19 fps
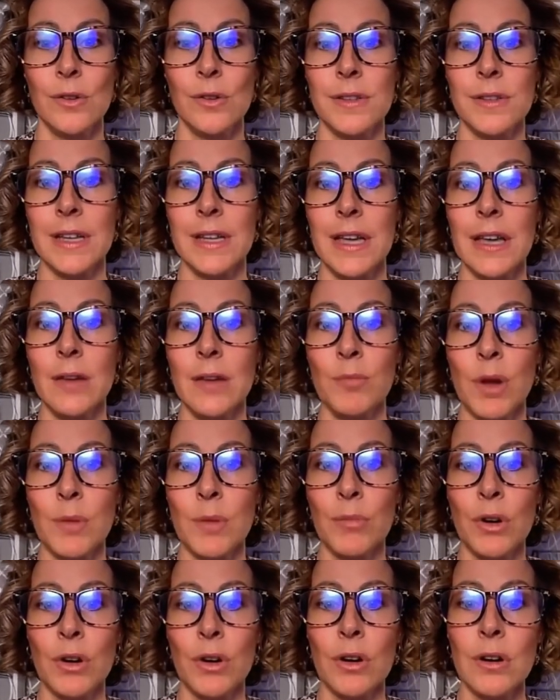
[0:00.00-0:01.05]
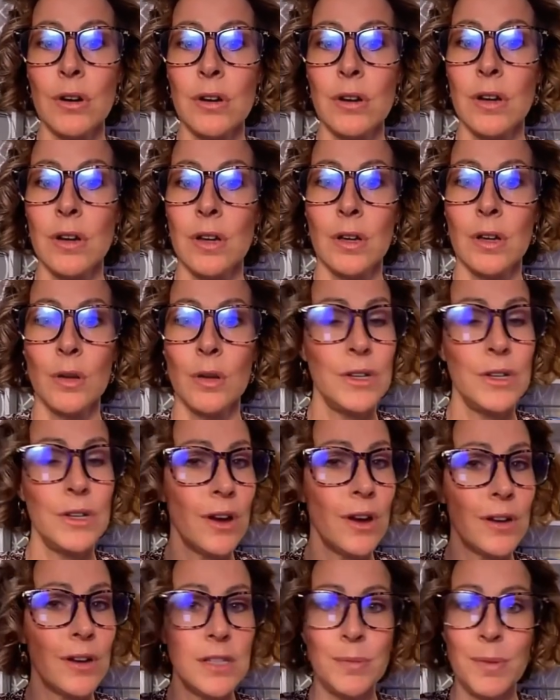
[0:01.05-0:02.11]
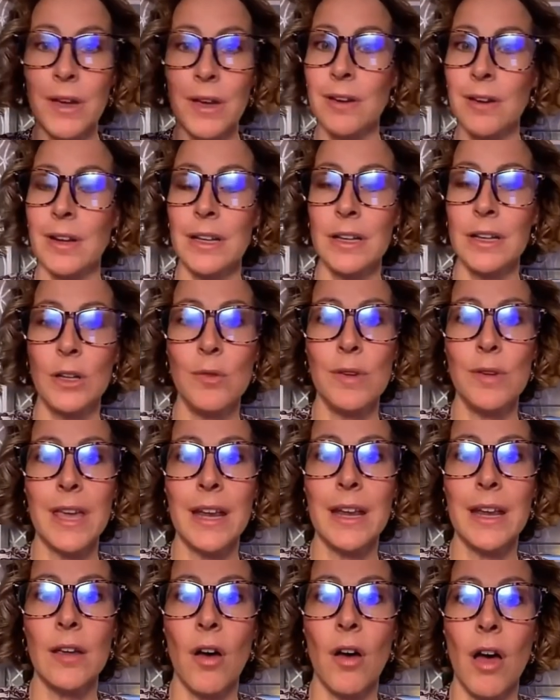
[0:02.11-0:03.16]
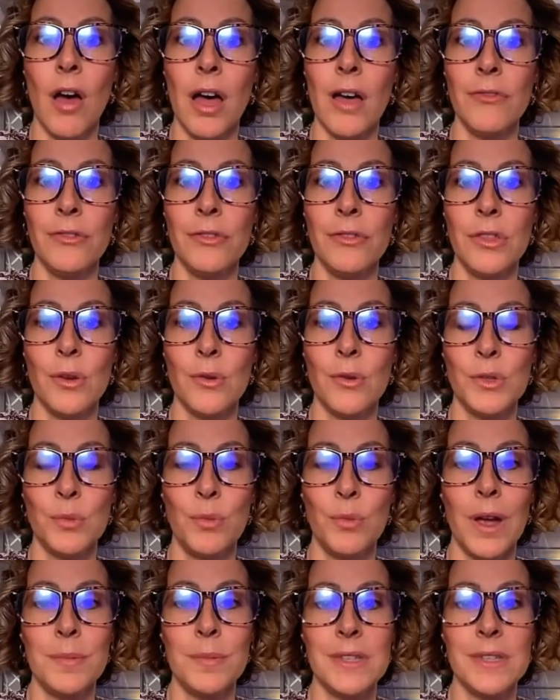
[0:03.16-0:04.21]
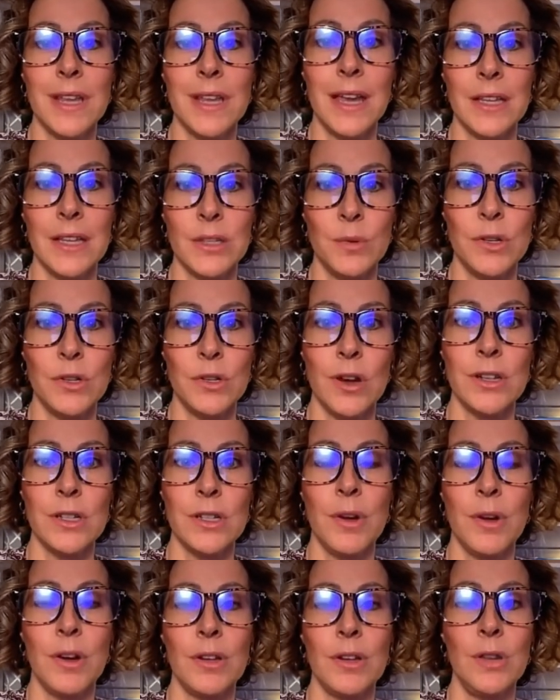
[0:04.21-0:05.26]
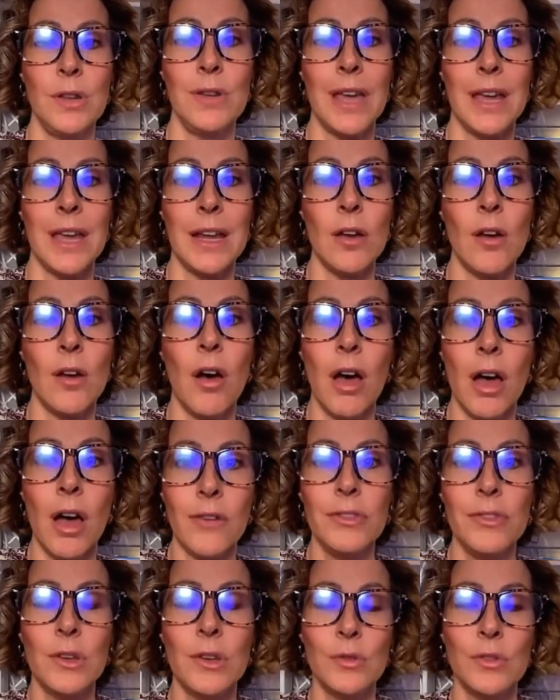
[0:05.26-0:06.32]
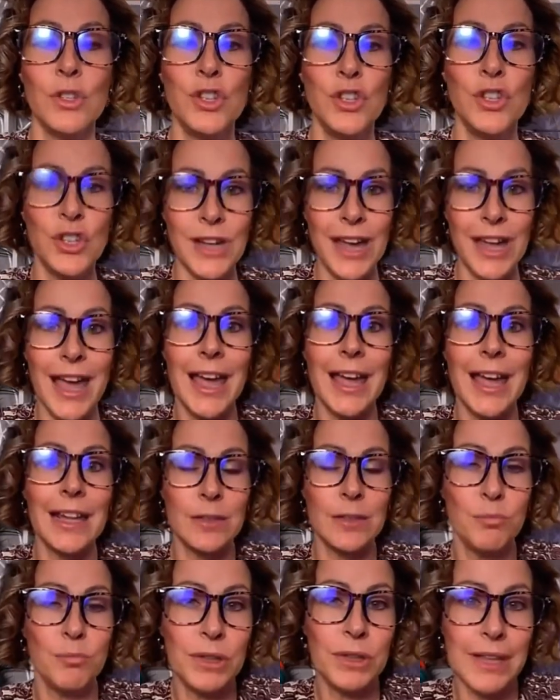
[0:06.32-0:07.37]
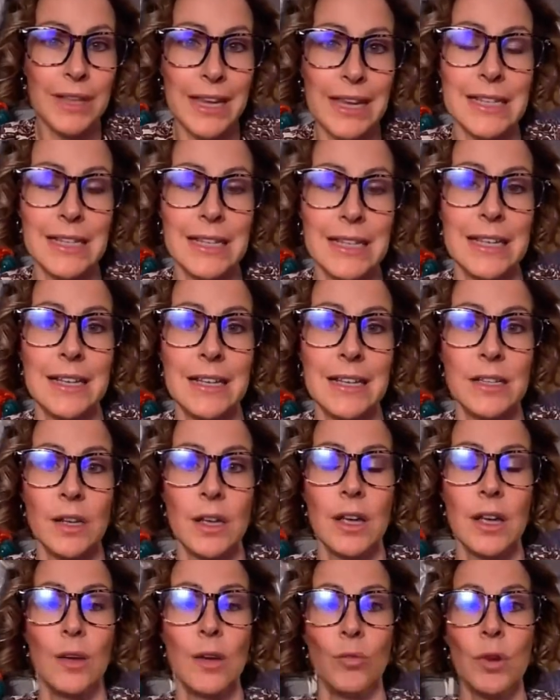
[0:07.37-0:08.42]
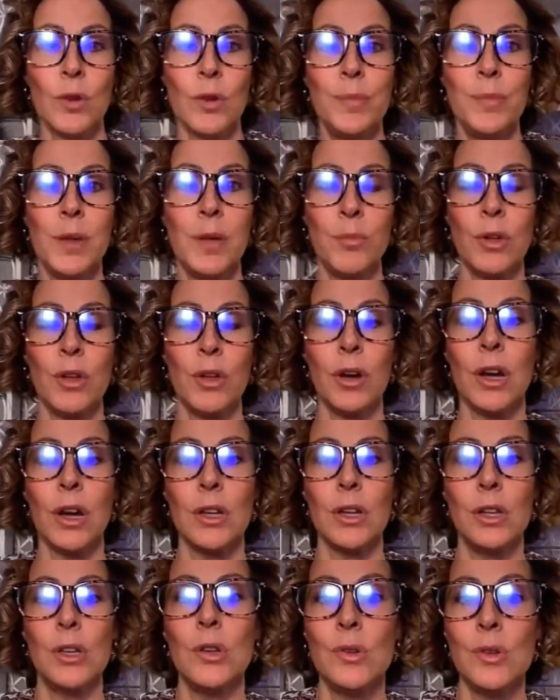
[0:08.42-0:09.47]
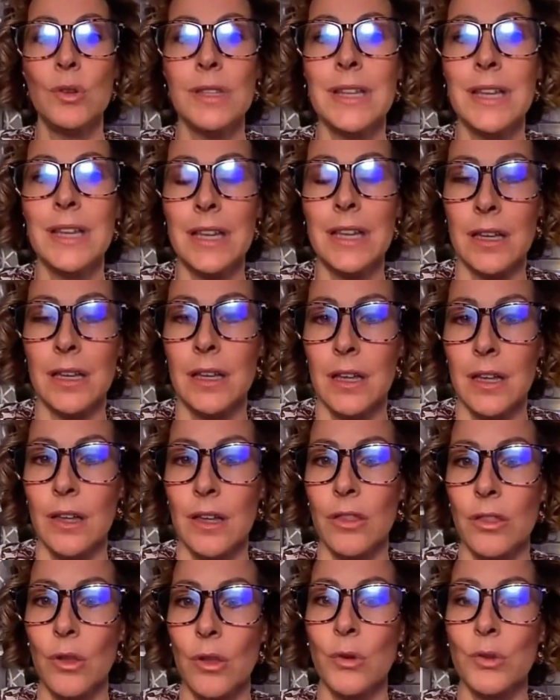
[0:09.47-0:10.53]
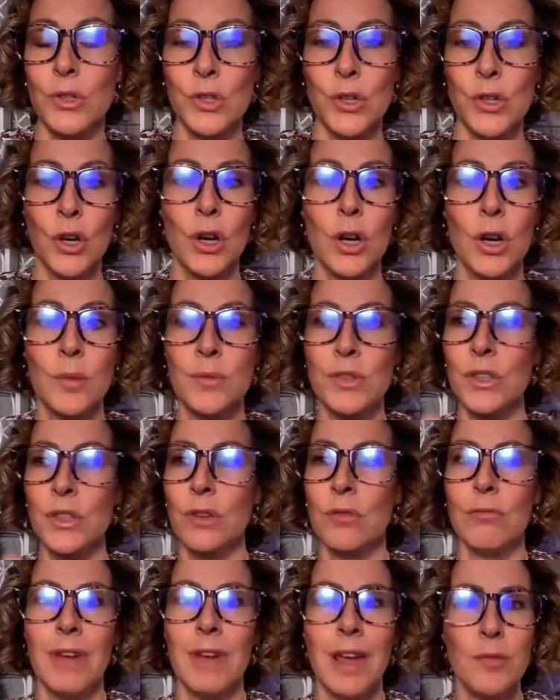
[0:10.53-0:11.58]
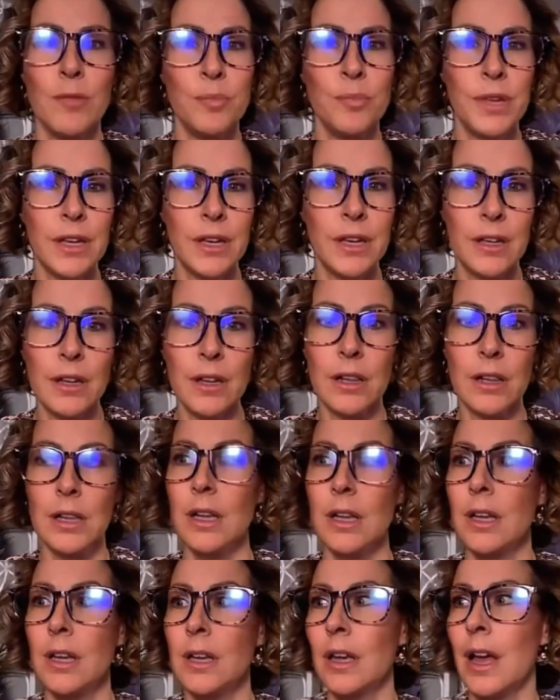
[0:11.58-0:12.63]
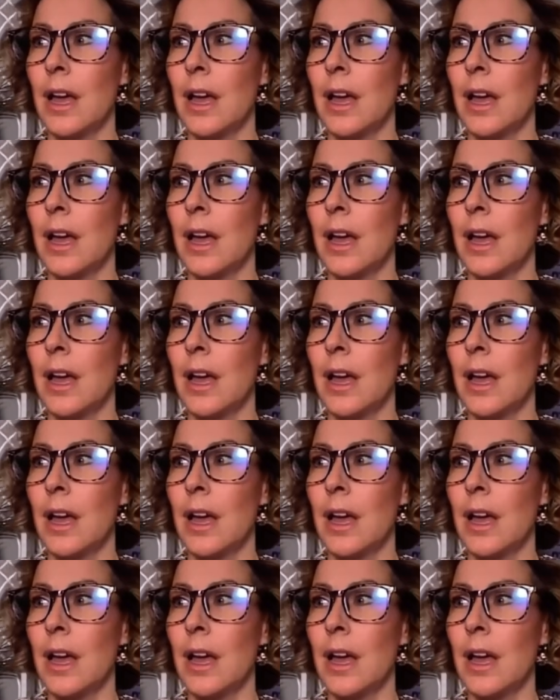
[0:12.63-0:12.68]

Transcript: Jose, remember? We talked about you getting off those websites. We talked about you getting off those chat places where people are using those terms, the red pill.